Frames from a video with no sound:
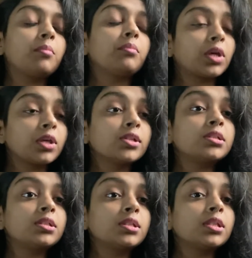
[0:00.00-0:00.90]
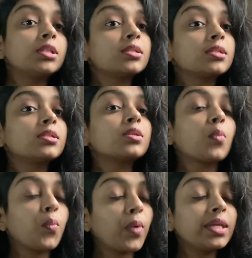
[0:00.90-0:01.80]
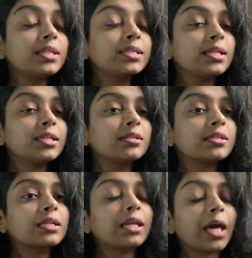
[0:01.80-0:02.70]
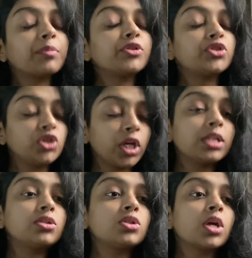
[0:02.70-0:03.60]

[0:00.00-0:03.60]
because this is very serious. Climate change